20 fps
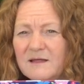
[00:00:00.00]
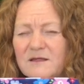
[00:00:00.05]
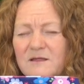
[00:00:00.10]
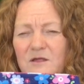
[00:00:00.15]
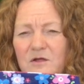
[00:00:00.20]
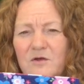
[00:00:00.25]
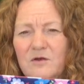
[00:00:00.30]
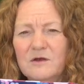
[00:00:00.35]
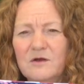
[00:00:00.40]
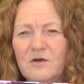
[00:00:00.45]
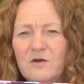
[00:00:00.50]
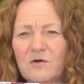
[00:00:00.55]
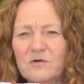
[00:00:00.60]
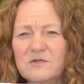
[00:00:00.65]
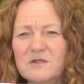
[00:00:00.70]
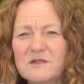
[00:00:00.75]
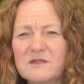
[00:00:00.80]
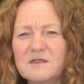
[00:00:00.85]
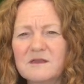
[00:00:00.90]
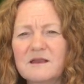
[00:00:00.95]
you're going to
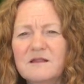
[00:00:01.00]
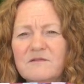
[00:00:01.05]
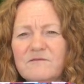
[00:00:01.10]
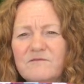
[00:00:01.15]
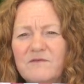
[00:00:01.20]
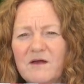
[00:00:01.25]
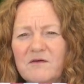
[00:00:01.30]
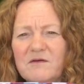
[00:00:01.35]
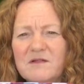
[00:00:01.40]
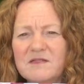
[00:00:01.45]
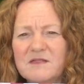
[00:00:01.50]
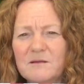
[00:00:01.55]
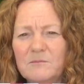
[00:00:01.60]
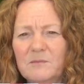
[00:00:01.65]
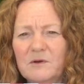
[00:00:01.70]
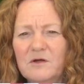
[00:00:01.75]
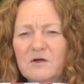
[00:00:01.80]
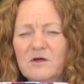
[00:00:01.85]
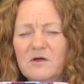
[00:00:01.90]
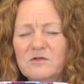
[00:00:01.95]
notice that it's very
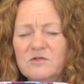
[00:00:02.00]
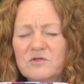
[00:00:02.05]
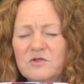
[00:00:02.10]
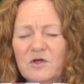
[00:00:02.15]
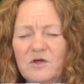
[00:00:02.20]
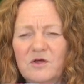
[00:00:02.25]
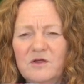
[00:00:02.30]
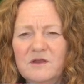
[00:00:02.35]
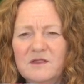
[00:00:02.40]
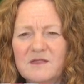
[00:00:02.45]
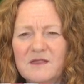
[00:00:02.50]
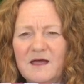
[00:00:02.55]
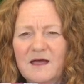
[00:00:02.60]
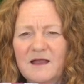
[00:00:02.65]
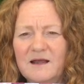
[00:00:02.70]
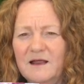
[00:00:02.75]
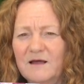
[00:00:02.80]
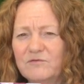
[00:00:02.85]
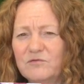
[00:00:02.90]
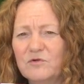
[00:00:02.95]
similar to her
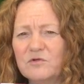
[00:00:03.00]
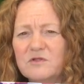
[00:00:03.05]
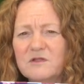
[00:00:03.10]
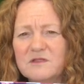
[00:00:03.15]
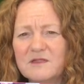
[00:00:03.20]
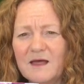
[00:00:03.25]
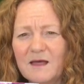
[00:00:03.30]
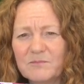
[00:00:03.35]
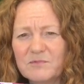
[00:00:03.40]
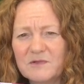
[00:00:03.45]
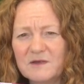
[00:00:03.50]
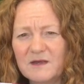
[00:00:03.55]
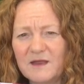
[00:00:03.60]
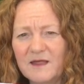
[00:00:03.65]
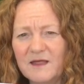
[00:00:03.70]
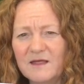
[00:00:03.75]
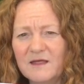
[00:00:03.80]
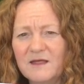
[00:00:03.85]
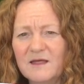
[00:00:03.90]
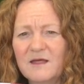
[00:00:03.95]
design. I've just adapted
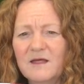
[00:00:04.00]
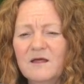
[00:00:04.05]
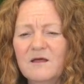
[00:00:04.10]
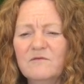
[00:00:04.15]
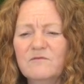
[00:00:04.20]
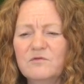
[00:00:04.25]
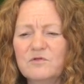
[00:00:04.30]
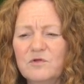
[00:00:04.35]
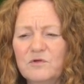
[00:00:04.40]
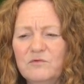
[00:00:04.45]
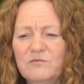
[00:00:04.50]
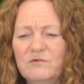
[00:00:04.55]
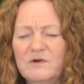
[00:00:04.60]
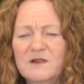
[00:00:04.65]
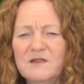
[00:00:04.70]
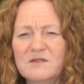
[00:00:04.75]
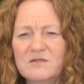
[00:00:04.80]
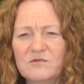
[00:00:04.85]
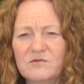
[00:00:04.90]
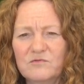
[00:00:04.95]
it for 2
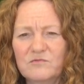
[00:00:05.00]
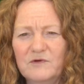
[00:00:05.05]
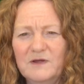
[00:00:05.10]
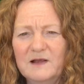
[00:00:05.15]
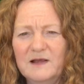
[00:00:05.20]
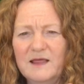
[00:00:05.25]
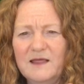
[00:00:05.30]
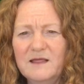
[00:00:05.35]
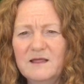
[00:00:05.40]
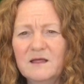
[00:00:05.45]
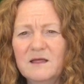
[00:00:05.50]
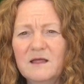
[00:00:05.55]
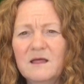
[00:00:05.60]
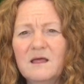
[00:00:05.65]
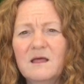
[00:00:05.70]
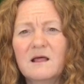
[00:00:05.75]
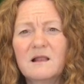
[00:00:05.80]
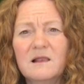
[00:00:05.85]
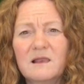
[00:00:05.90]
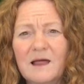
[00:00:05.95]
reasons really.
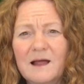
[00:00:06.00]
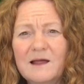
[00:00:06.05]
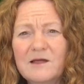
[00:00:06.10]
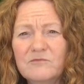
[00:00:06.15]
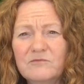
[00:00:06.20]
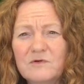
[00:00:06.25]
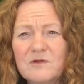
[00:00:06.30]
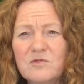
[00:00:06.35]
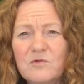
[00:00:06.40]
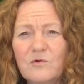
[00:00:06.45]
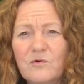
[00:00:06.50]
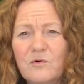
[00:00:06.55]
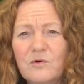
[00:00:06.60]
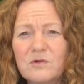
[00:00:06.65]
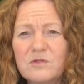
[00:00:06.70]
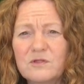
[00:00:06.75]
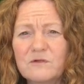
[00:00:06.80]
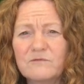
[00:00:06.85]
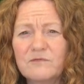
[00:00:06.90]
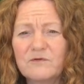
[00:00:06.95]
Lack of
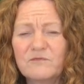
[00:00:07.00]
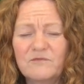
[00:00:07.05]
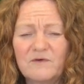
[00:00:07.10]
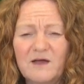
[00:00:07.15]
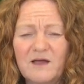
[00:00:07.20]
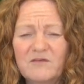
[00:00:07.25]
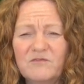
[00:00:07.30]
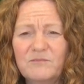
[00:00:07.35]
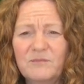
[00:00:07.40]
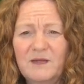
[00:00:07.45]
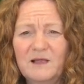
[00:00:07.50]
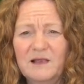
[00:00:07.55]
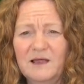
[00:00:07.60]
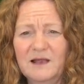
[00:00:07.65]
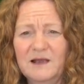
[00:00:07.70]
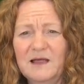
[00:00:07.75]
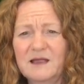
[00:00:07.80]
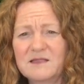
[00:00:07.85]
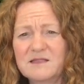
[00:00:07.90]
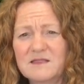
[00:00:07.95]
resource of the 5mm
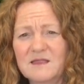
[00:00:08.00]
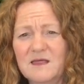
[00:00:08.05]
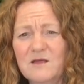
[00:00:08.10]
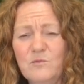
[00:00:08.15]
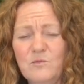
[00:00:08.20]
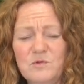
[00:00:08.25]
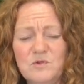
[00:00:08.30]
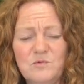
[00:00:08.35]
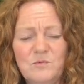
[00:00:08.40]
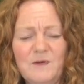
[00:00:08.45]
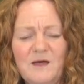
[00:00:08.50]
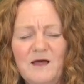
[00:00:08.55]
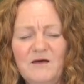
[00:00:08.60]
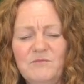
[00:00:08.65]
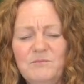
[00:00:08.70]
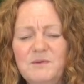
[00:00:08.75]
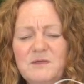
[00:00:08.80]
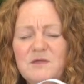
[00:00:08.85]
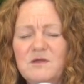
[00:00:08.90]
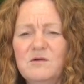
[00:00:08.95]
elastic, which we
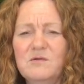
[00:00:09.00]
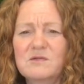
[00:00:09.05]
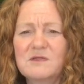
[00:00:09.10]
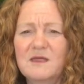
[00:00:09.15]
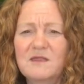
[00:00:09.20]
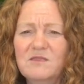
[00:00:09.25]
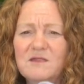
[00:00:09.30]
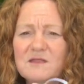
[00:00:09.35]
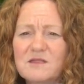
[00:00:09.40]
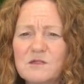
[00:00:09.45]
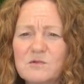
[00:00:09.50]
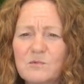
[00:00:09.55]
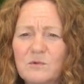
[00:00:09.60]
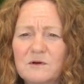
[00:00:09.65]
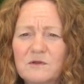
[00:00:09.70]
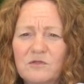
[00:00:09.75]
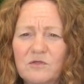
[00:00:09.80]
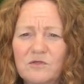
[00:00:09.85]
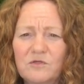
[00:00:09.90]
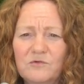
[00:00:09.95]
have been using. This is
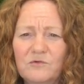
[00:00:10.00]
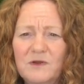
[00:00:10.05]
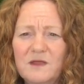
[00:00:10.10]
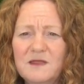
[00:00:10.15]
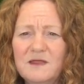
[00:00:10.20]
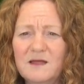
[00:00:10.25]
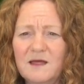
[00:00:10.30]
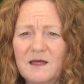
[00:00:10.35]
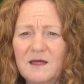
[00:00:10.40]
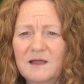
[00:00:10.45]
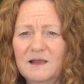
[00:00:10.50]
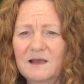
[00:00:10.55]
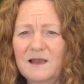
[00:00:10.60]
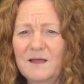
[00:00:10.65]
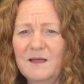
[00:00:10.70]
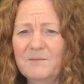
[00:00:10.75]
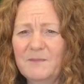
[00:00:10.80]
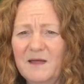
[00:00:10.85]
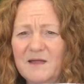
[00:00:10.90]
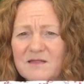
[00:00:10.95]
one of the 3-layer
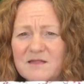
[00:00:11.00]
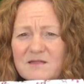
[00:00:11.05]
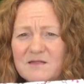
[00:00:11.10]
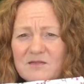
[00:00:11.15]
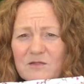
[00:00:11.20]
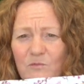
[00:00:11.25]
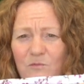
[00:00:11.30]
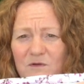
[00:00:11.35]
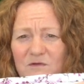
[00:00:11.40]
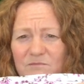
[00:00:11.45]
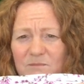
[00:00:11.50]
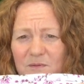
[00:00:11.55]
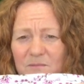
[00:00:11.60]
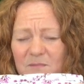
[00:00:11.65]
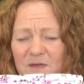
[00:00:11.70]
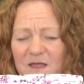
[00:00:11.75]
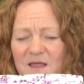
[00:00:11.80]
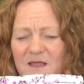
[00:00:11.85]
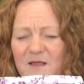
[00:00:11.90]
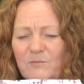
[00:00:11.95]
masks that we've been
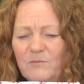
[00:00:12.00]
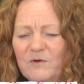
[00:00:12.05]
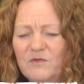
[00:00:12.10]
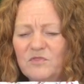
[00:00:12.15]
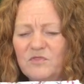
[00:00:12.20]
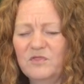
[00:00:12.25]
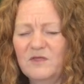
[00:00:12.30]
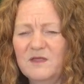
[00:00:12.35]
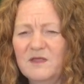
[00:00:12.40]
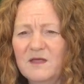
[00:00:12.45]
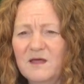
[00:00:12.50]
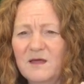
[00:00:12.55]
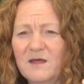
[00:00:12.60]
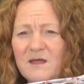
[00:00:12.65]
making with the